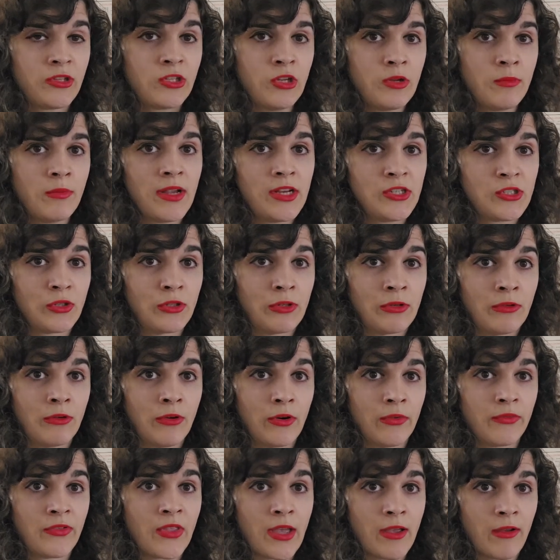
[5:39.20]
the two major
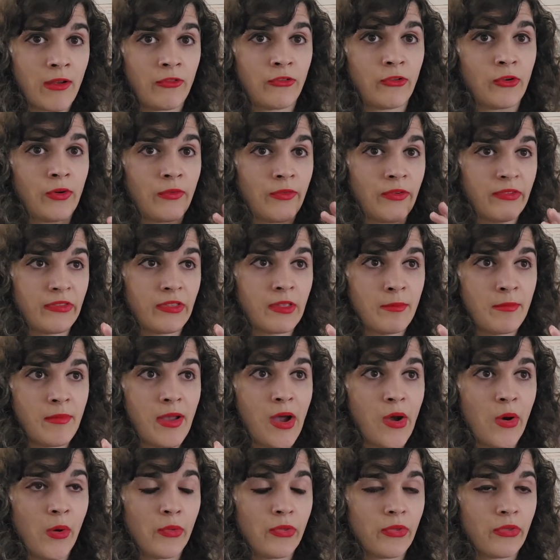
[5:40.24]
nerves that service the
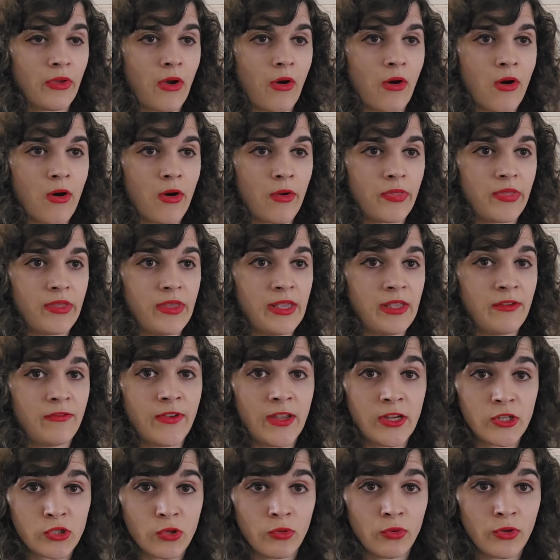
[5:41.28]
mouth are the
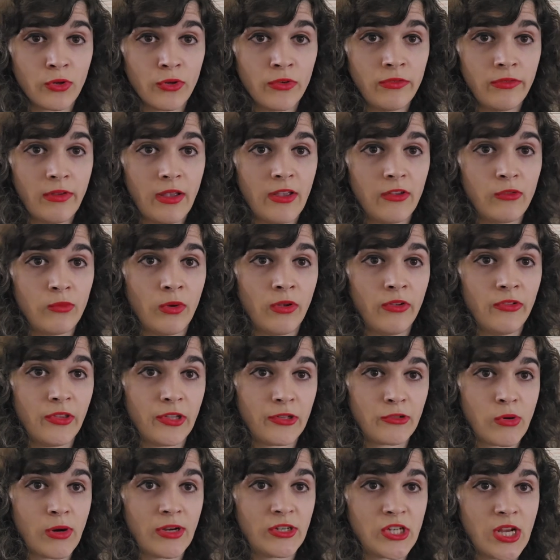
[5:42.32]
facial nerve as well as
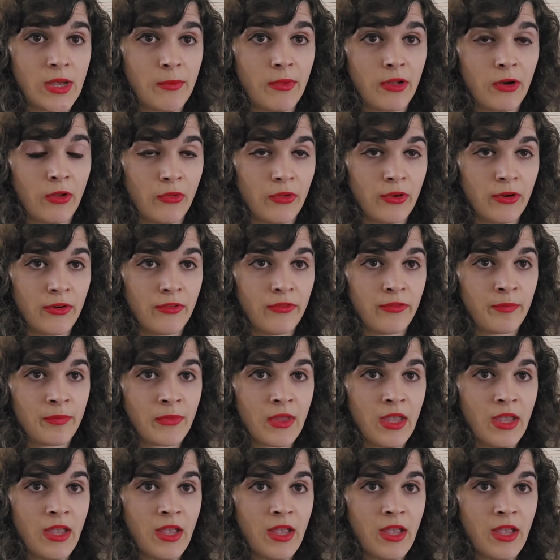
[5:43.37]
the trigeminal nerve.